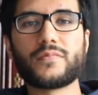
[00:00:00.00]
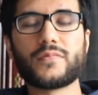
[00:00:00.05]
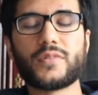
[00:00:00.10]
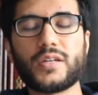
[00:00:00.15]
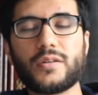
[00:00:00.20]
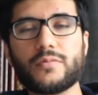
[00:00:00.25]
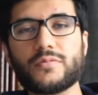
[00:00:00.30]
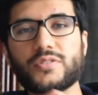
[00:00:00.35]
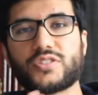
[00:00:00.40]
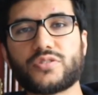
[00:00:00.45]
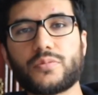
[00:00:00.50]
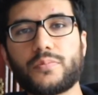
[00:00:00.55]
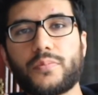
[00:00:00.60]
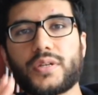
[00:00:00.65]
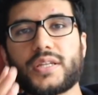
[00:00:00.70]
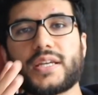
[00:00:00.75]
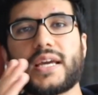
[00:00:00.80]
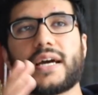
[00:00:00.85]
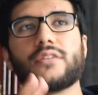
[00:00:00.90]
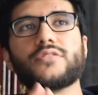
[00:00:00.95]
it was
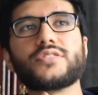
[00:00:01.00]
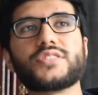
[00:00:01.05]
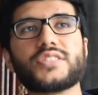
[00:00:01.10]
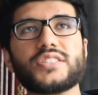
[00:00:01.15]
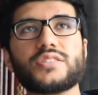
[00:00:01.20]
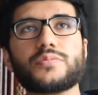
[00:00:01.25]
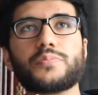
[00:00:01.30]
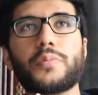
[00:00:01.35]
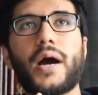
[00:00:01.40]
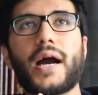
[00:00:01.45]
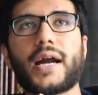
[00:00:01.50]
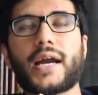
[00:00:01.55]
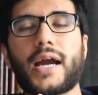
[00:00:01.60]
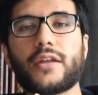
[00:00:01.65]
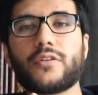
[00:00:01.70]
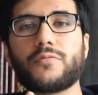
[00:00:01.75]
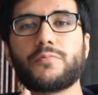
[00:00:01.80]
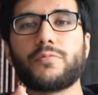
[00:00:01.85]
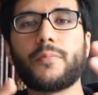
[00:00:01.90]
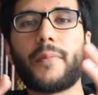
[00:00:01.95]
somebody else's, but I
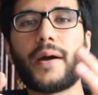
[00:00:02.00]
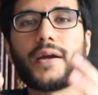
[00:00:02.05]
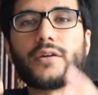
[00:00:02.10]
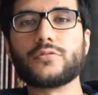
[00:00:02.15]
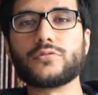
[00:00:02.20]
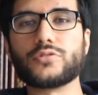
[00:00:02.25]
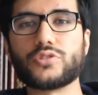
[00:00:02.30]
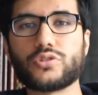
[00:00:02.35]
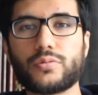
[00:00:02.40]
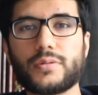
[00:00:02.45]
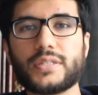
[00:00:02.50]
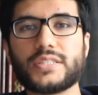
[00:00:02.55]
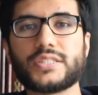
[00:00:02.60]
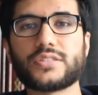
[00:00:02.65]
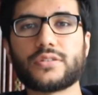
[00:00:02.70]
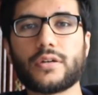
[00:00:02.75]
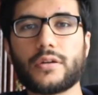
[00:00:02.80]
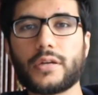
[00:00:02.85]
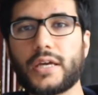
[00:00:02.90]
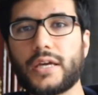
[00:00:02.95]
kind of put my own
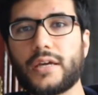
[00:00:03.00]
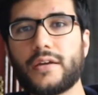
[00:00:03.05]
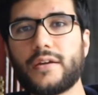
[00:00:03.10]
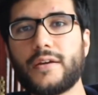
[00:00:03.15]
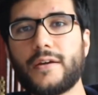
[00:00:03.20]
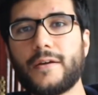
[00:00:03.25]
twist on it,